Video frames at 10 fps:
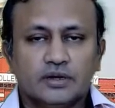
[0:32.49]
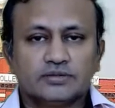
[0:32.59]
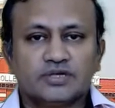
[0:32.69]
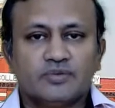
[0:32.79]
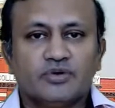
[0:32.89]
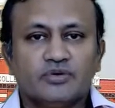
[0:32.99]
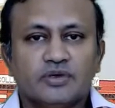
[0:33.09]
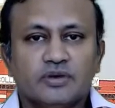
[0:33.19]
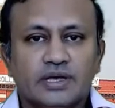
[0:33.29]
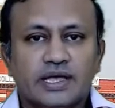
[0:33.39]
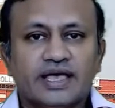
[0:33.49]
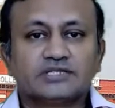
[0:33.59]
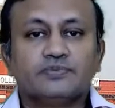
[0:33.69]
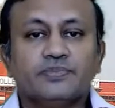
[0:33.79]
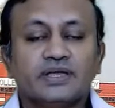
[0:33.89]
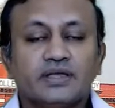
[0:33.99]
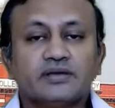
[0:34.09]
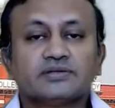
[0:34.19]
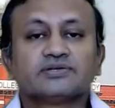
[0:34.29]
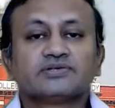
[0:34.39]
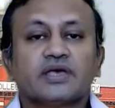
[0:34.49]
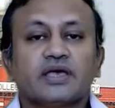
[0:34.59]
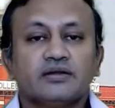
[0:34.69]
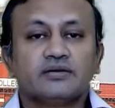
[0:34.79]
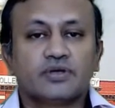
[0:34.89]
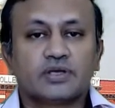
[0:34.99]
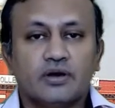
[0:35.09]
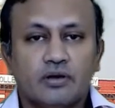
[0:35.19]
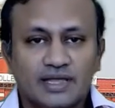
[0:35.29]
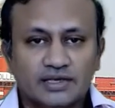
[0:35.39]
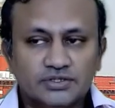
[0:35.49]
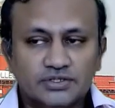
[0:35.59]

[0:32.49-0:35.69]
some of the experiences I had in my college.